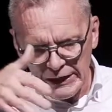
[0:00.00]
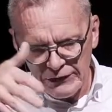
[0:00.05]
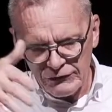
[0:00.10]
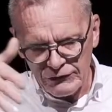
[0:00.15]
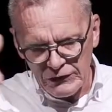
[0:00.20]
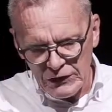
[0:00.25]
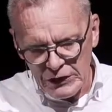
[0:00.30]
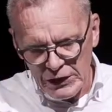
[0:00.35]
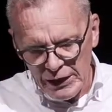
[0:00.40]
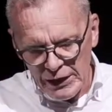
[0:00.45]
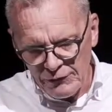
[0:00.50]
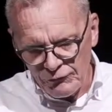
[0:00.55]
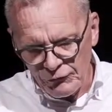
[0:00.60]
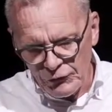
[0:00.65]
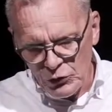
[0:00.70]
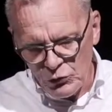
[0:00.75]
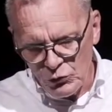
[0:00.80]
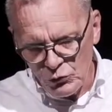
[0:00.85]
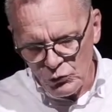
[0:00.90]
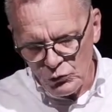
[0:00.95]
listen, if
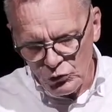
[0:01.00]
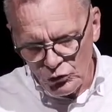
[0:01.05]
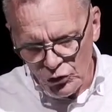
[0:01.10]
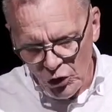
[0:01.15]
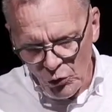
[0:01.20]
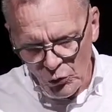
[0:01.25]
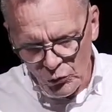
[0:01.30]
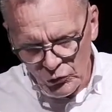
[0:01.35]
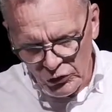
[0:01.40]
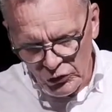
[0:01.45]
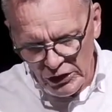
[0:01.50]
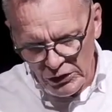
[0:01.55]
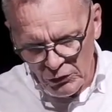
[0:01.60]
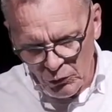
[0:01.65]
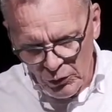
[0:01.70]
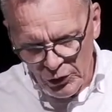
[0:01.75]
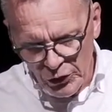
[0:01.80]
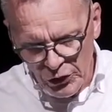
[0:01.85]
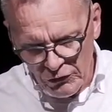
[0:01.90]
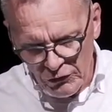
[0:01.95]
you don't deal
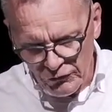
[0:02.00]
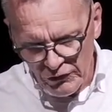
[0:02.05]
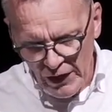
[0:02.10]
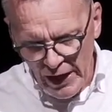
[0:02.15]
with this